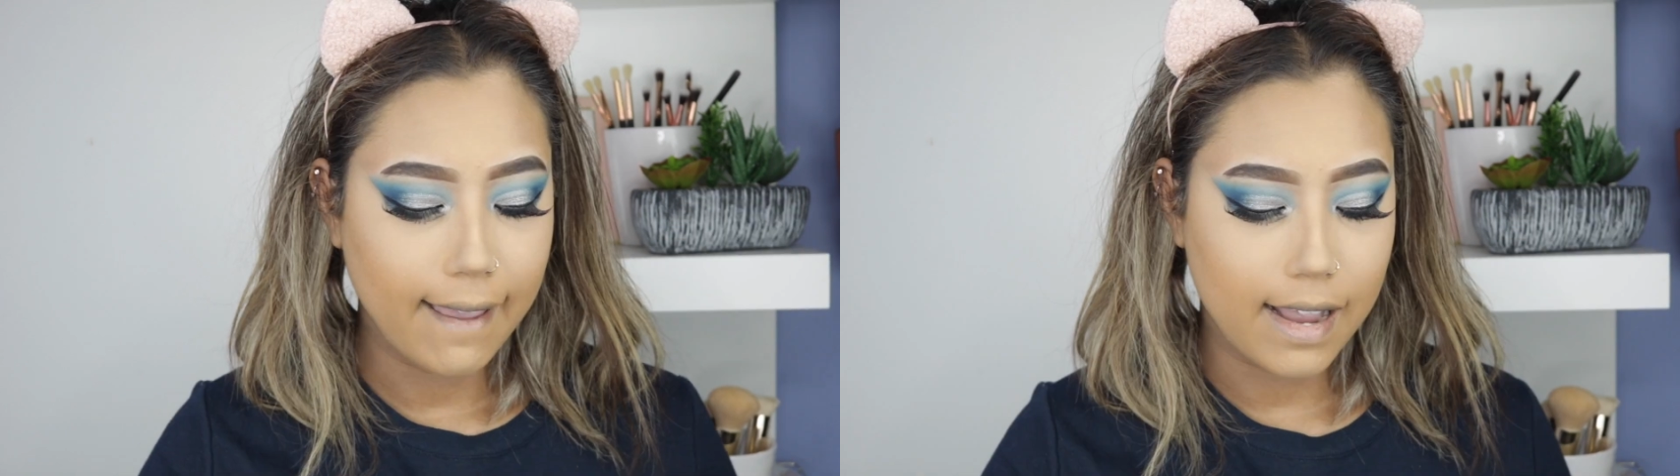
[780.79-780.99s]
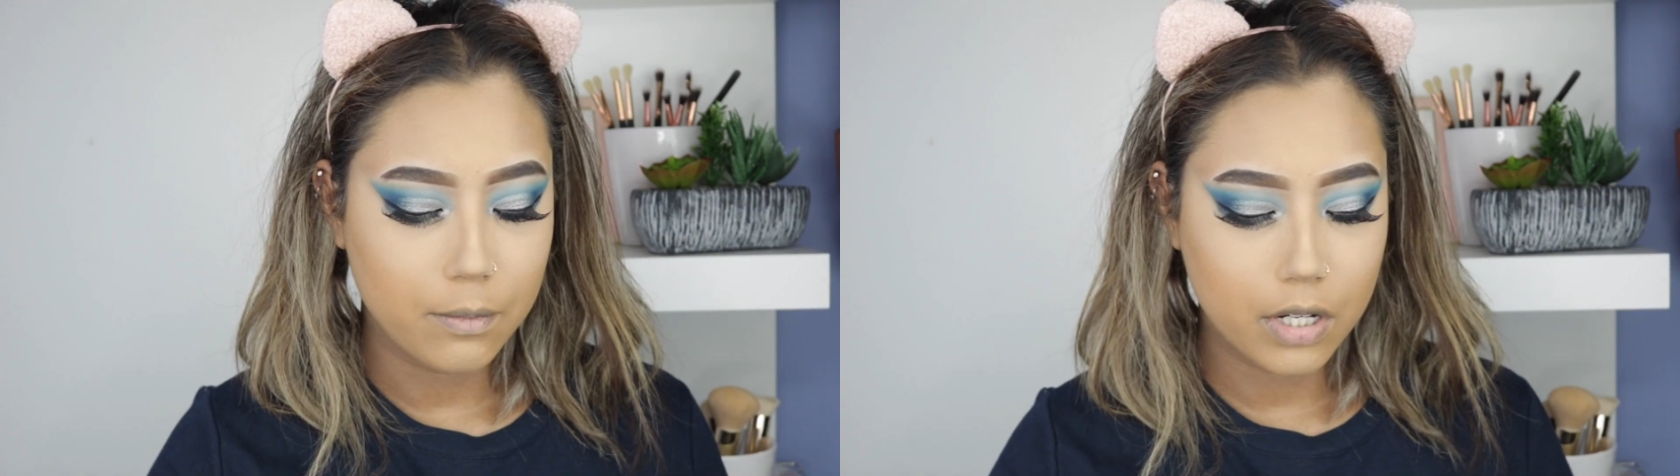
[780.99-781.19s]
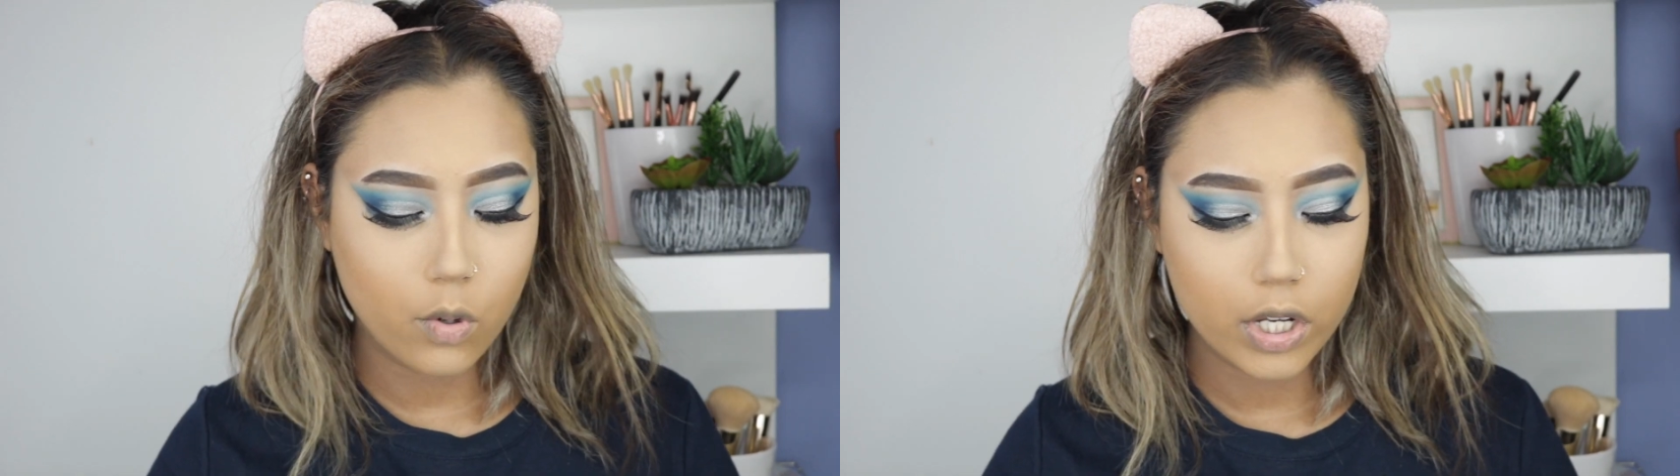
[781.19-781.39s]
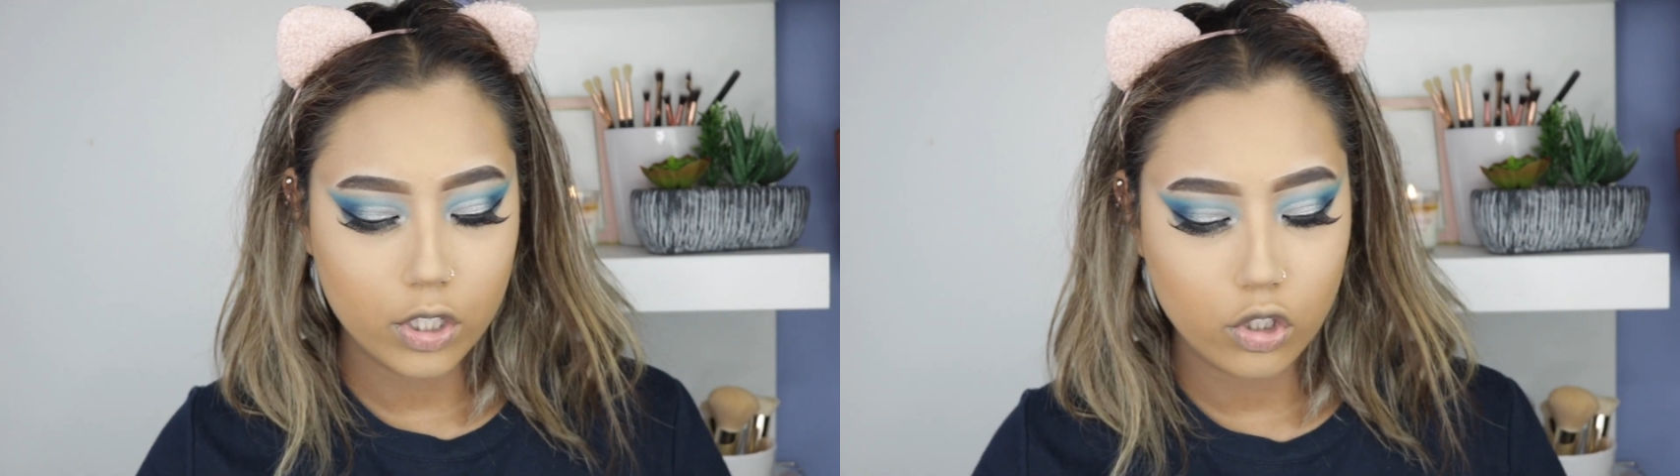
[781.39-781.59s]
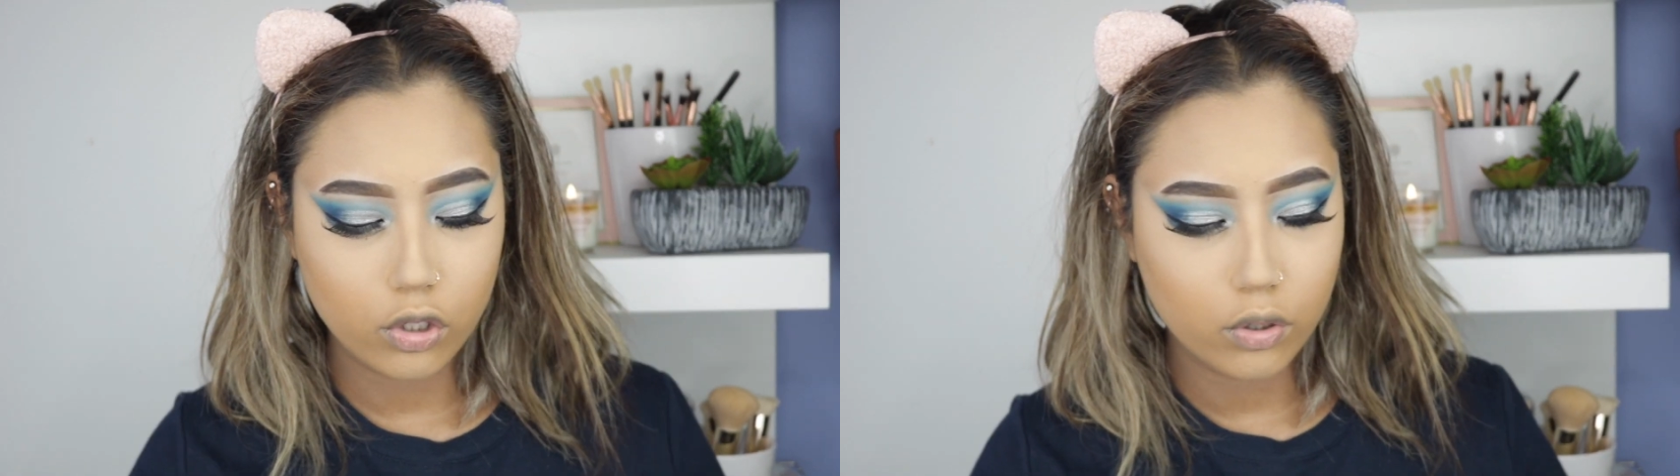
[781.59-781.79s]
I'm going
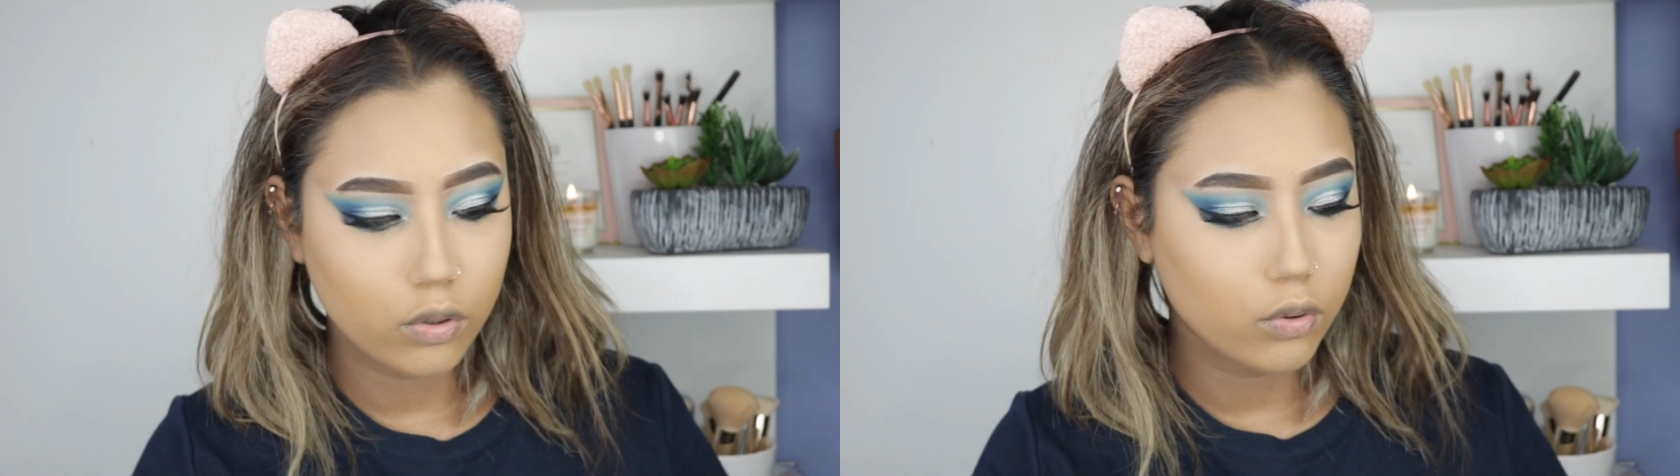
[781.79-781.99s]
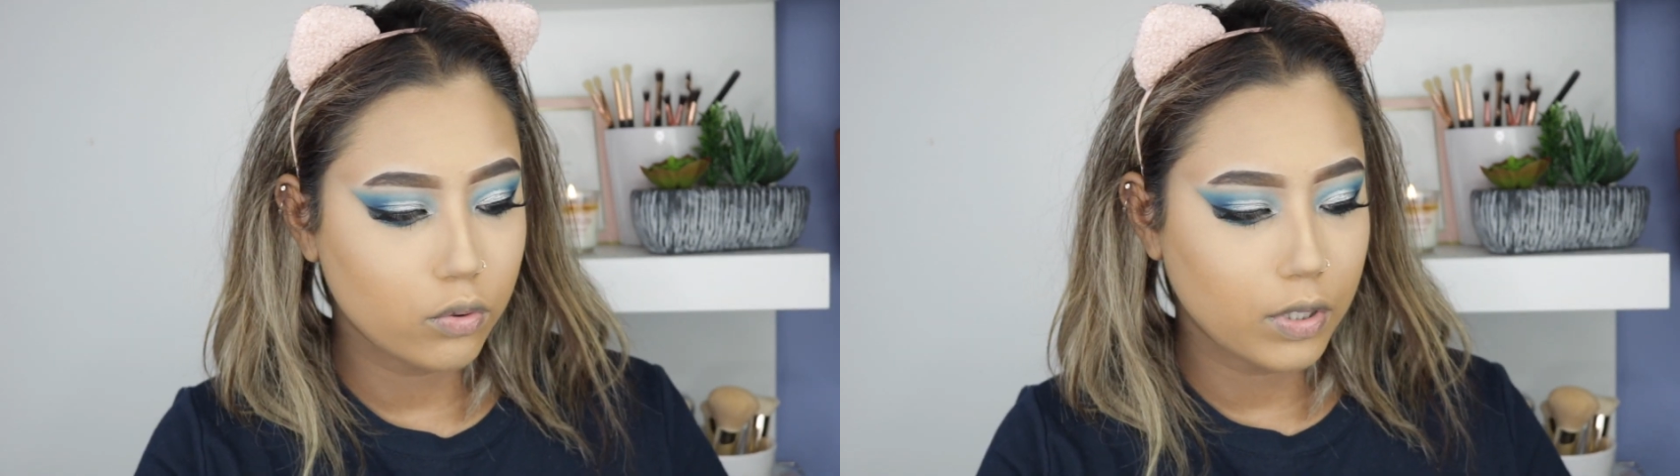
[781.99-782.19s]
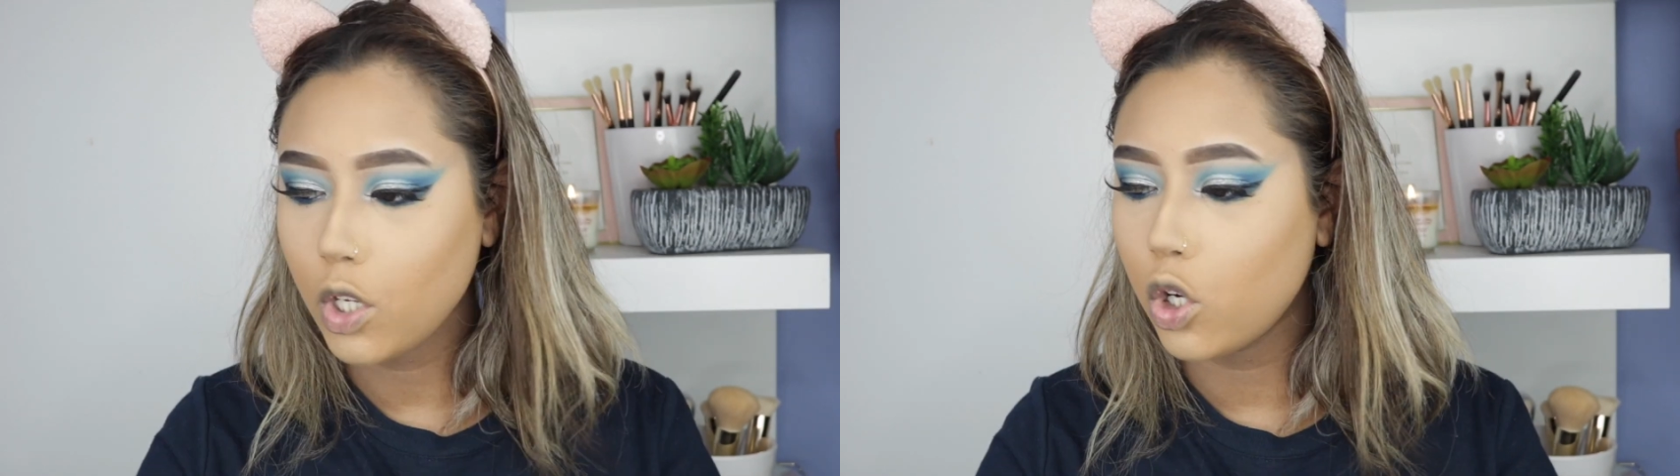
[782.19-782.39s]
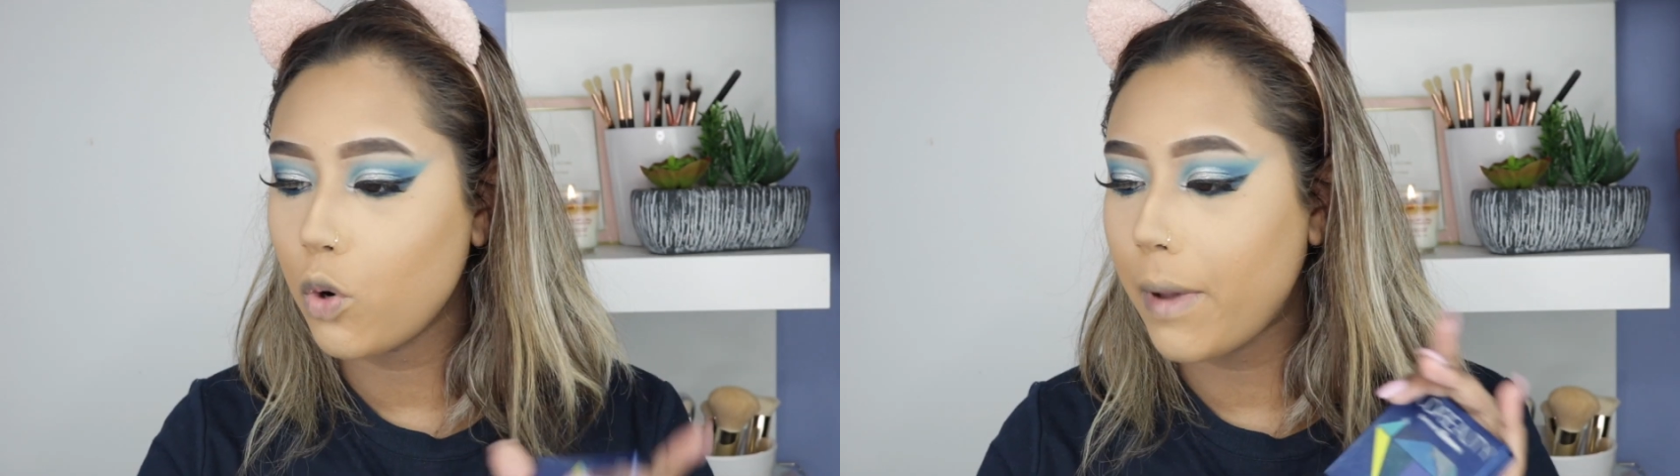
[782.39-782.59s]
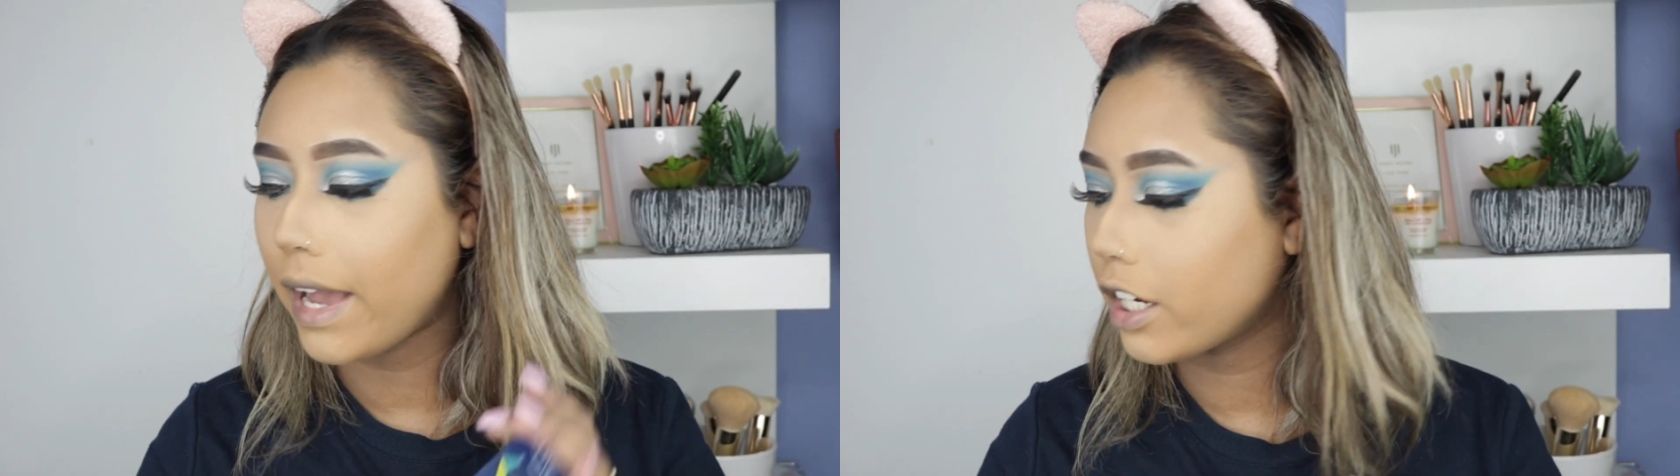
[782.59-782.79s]
to go
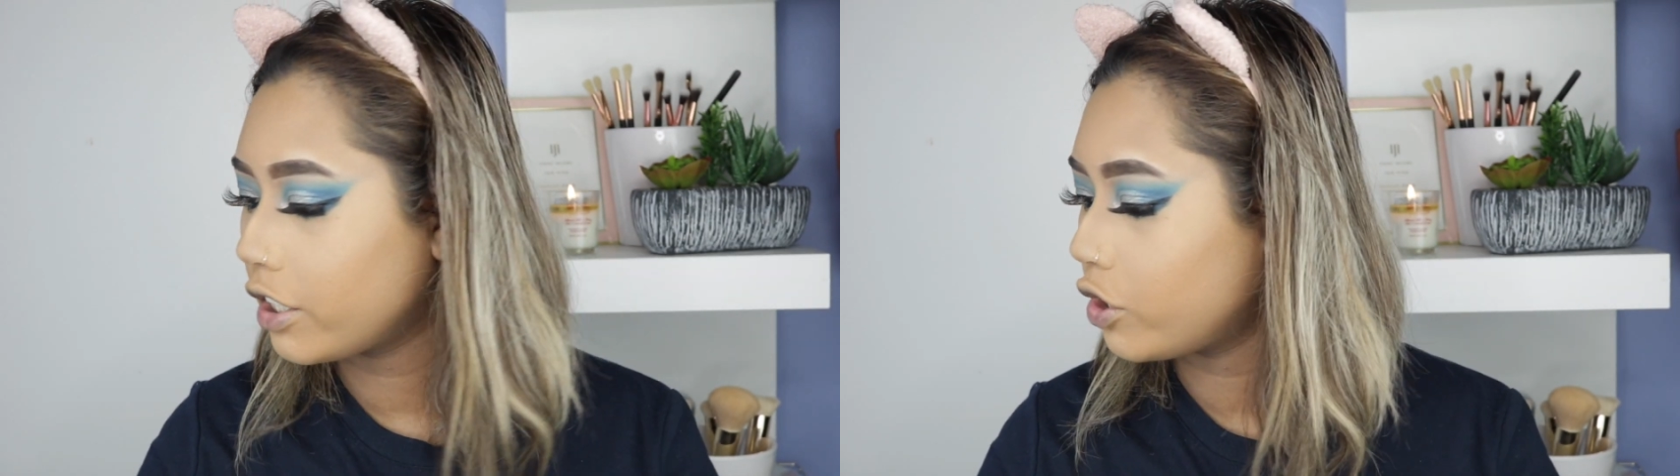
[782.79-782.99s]
back